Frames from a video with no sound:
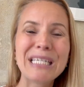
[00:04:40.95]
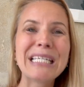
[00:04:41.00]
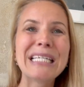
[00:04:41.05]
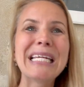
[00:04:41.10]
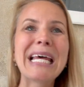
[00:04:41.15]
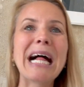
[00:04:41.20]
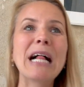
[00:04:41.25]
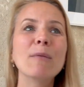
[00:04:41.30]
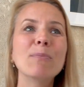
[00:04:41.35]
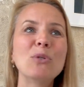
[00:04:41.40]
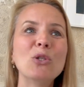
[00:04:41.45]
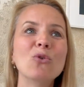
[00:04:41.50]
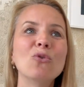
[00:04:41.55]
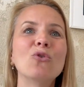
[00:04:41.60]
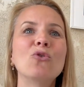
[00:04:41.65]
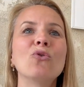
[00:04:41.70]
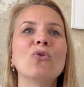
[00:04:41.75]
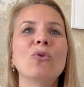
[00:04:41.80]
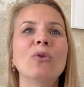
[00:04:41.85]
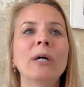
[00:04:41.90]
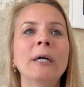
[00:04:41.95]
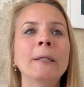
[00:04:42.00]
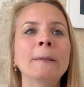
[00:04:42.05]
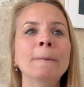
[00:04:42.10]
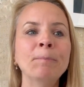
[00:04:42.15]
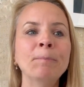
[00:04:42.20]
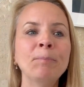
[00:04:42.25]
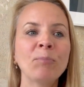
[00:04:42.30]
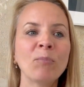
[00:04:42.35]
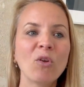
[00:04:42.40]
It helps you to
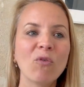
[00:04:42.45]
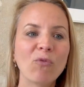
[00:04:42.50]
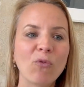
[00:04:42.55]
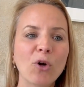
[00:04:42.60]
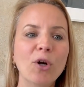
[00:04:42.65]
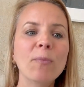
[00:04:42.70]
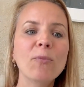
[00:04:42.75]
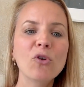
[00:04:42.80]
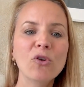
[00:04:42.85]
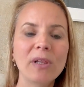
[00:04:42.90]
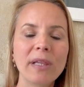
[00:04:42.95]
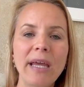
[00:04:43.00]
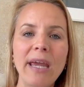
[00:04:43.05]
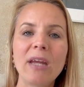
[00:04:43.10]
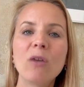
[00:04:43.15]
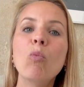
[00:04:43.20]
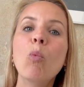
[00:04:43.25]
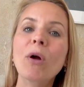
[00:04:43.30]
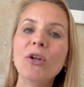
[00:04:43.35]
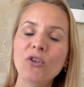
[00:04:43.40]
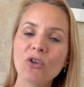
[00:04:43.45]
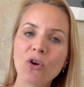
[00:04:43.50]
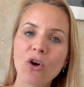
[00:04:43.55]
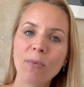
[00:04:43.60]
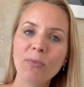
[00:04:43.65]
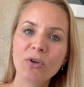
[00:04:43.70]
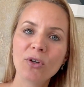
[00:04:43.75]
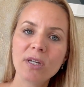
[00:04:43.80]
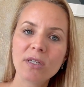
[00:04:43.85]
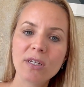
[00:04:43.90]
formulate what your
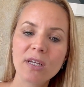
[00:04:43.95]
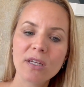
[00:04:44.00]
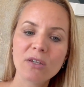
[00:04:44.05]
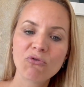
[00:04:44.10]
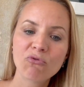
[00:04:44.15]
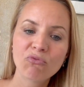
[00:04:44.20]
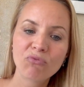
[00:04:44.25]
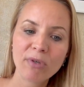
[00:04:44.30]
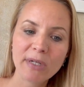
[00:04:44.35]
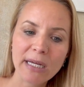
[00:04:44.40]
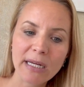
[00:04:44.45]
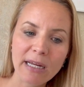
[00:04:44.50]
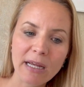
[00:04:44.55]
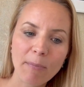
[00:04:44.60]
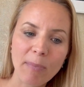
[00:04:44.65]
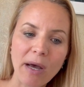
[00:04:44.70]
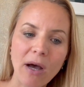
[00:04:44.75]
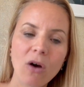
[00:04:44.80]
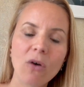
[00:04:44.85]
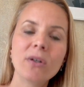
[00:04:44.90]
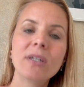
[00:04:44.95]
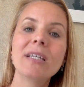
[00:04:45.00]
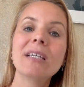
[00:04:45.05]
community is really about,